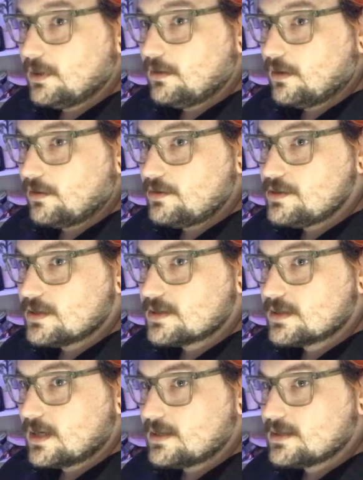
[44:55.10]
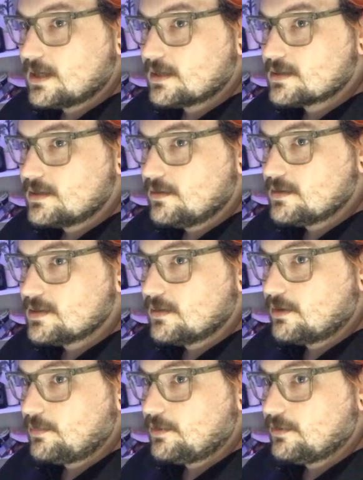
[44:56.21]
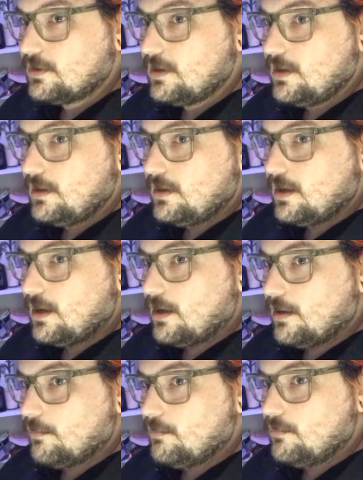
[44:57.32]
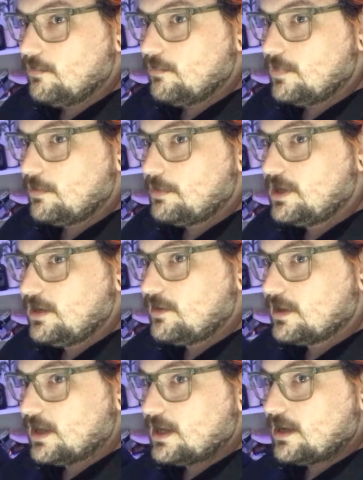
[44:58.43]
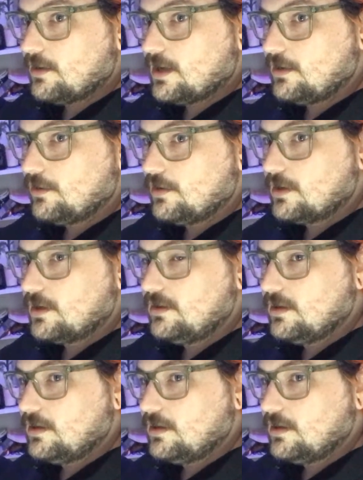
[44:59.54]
in on just that text so you can see what I'm doing. I'm going to give it like an outlined look, and